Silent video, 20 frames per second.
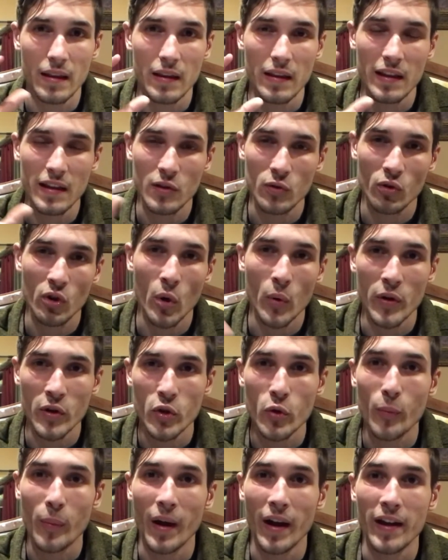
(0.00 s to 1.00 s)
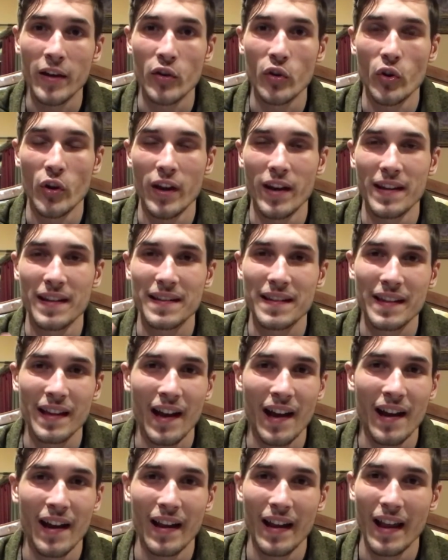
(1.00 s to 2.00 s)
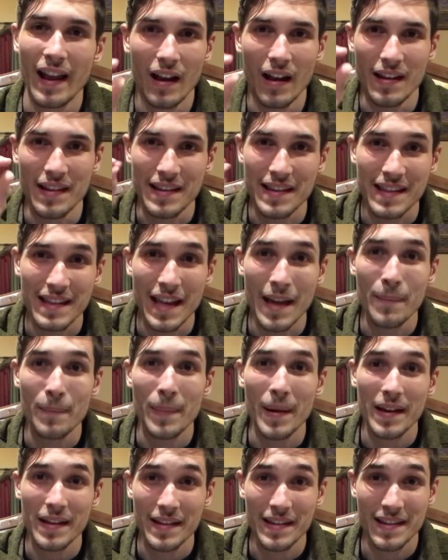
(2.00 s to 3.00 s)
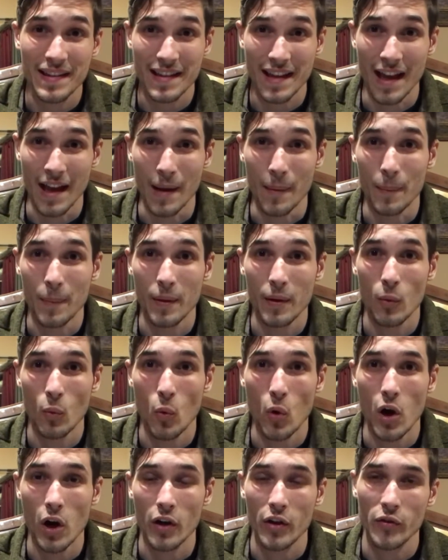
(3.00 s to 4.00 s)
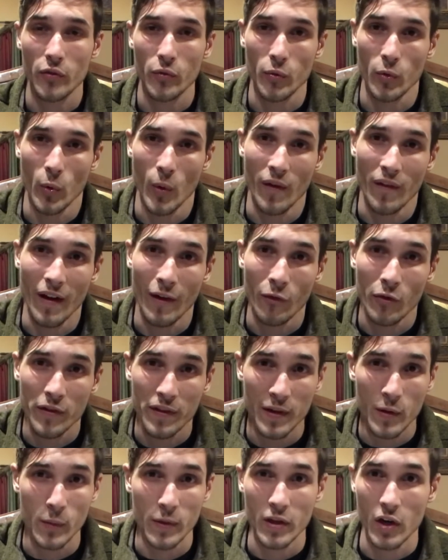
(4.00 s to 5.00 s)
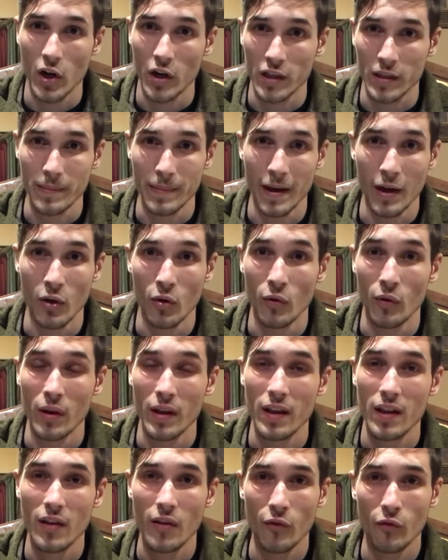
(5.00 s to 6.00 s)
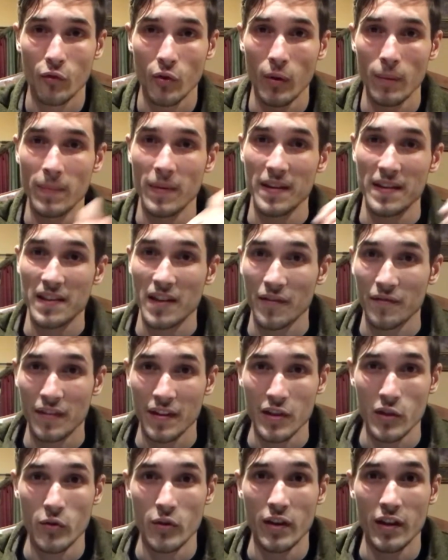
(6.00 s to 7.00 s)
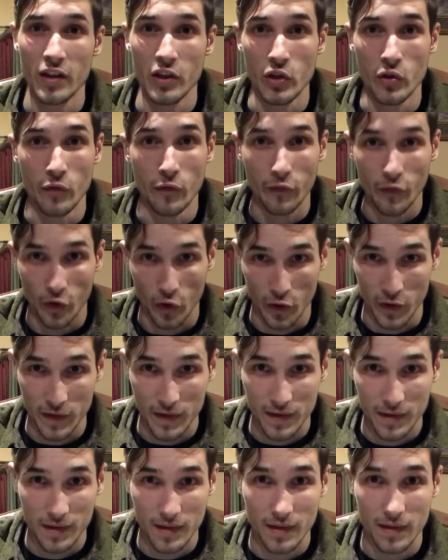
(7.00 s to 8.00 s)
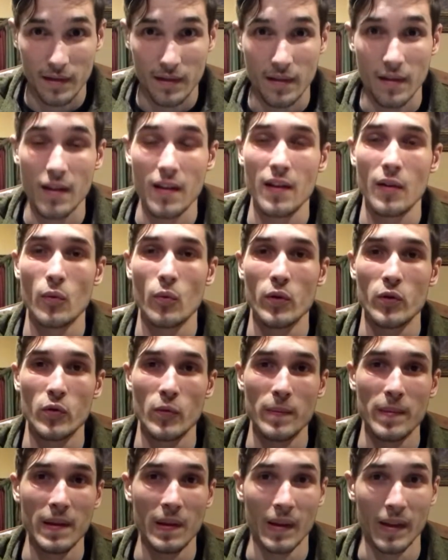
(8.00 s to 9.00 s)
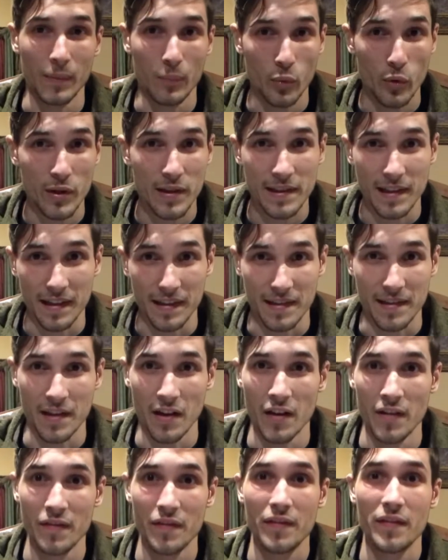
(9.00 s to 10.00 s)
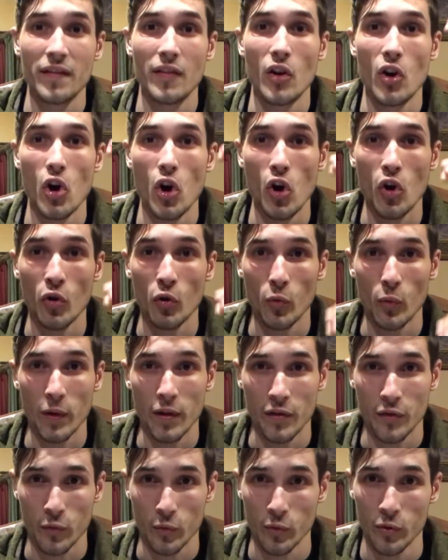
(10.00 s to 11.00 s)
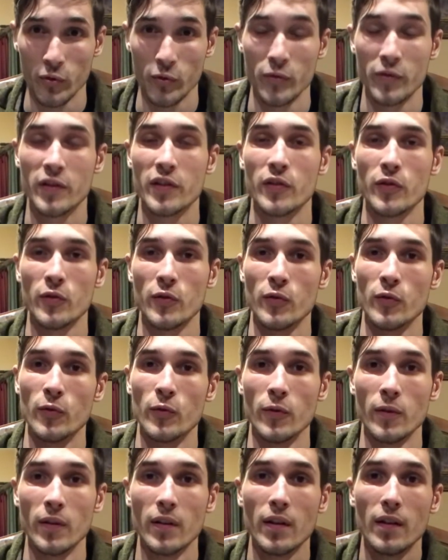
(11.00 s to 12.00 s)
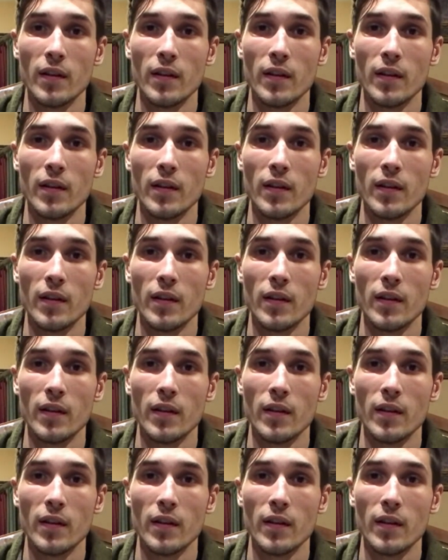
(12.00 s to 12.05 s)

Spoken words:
This will go in your binder, and it's got a step-by-step walkthrough of everything we talked about, from the stuff that you need to do first, which would be like preset stuff, all the way through to